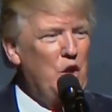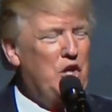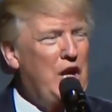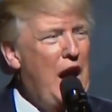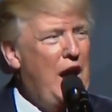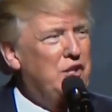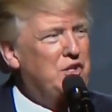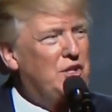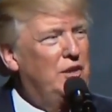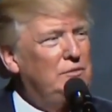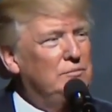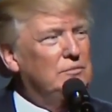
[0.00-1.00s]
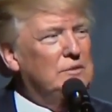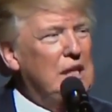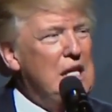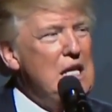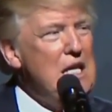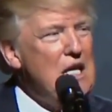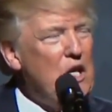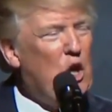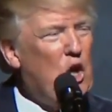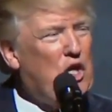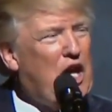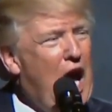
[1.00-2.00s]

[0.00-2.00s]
Good guys. Good